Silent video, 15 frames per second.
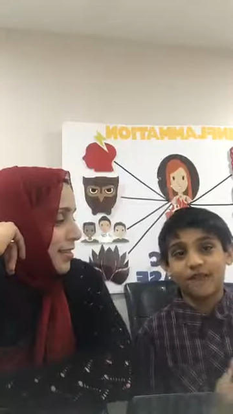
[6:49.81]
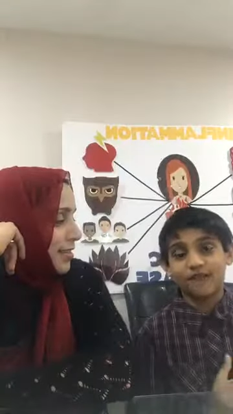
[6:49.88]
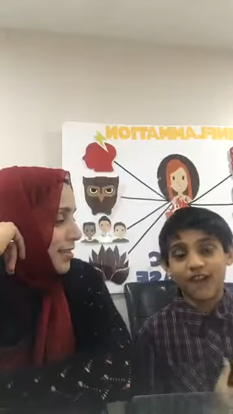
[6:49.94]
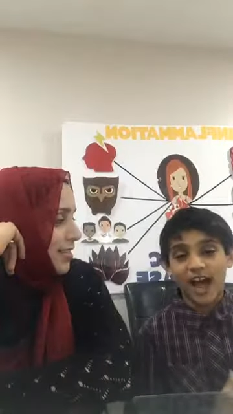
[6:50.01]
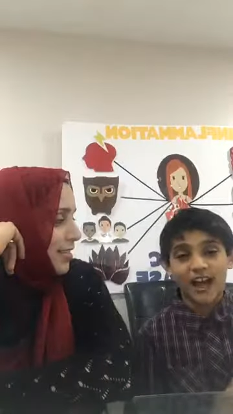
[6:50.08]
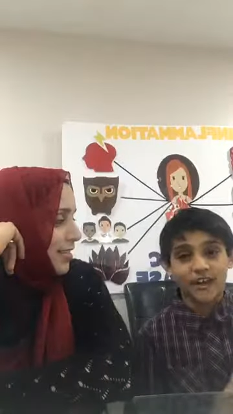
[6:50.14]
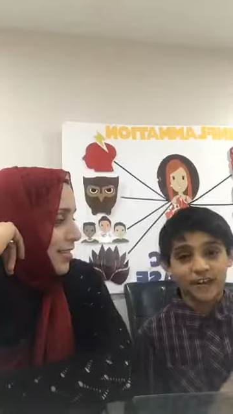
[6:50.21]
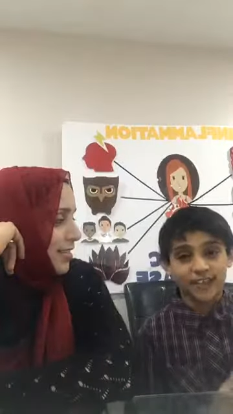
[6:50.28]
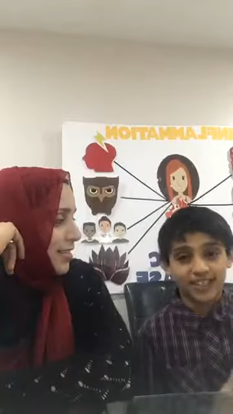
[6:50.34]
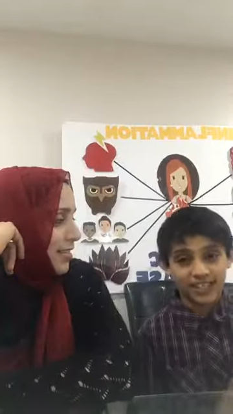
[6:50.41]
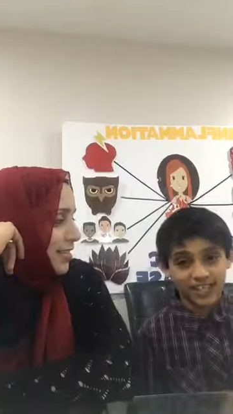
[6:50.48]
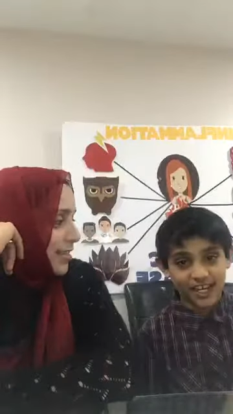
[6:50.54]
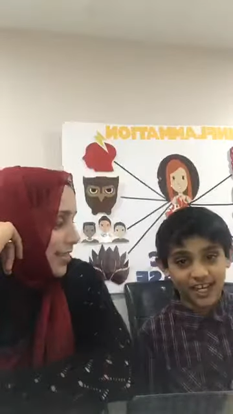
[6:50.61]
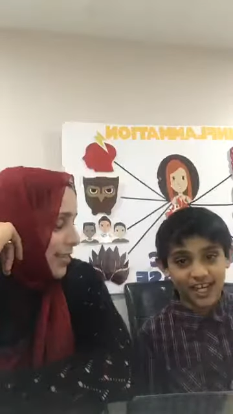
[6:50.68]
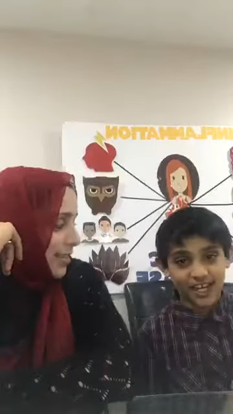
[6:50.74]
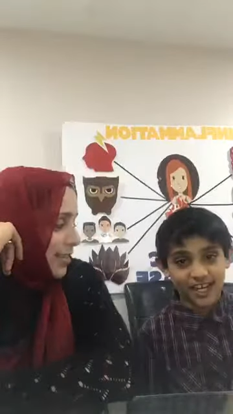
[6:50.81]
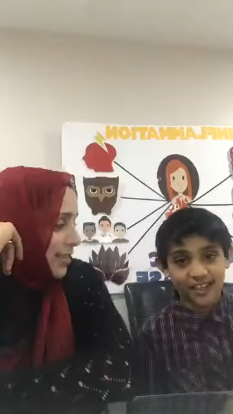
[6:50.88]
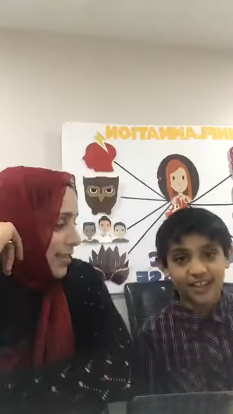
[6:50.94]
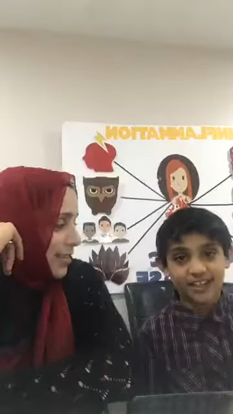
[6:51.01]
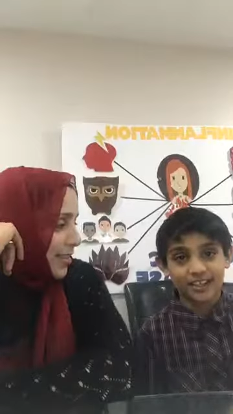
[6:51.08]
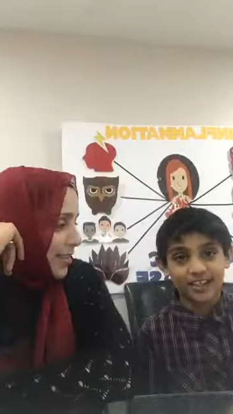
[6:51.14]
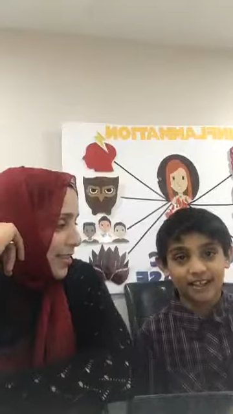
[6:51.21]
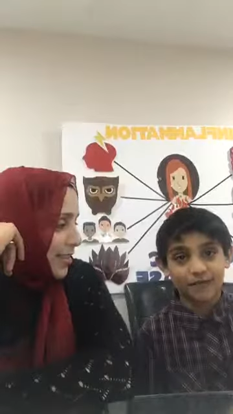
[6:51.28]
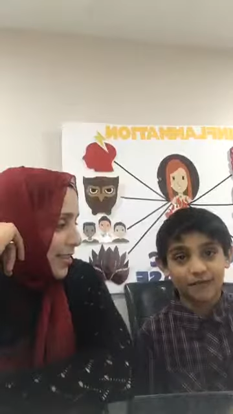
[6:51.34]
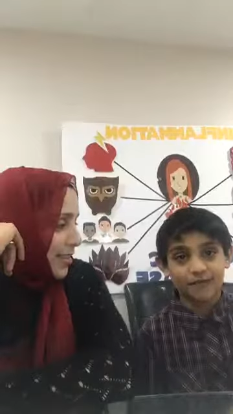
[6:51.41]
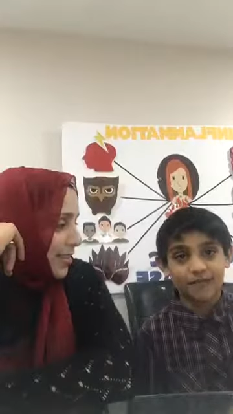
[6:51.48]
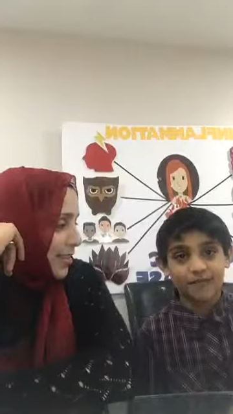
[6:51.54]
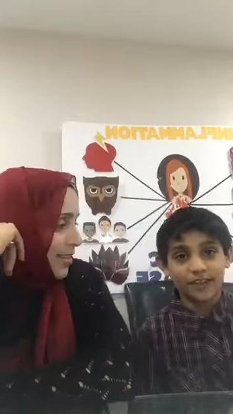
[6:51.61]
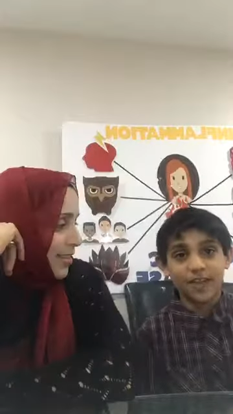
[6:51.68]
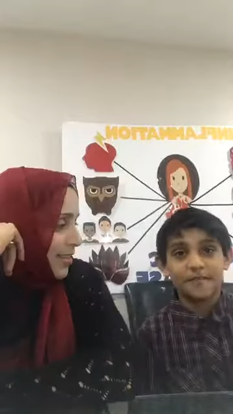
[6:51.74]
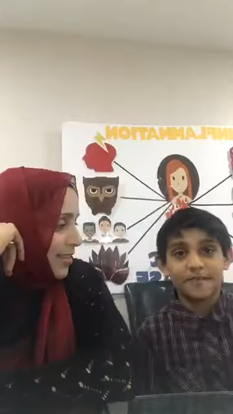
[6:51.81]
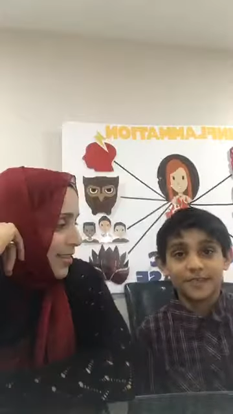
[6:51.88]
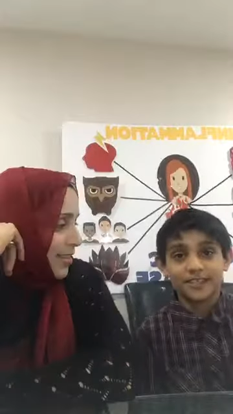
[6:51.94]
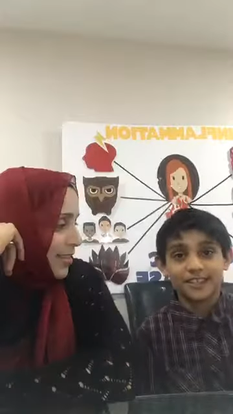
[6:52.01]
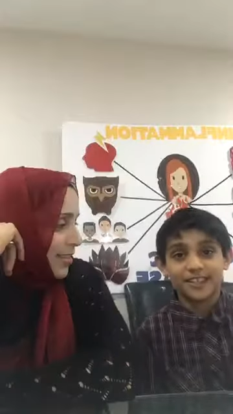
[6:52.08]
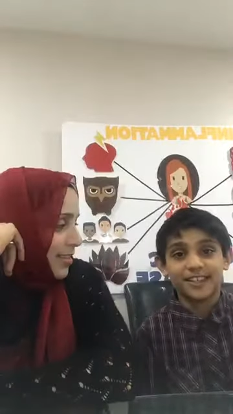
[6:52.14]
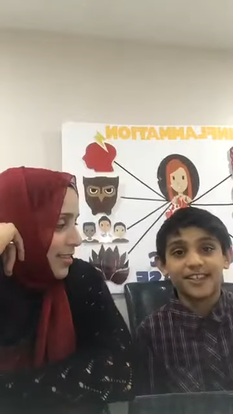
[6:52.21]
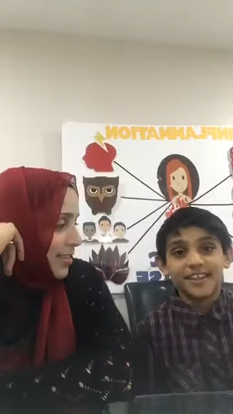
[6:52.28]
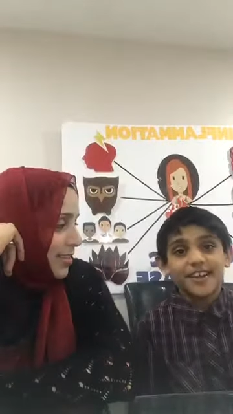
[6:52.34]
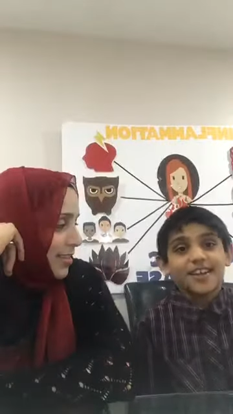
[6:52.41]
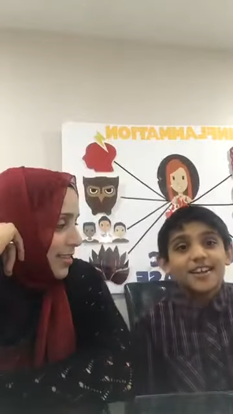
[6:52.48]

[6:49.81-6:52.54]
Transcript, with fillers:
Speaker 1: a fire inside, like that inflammation.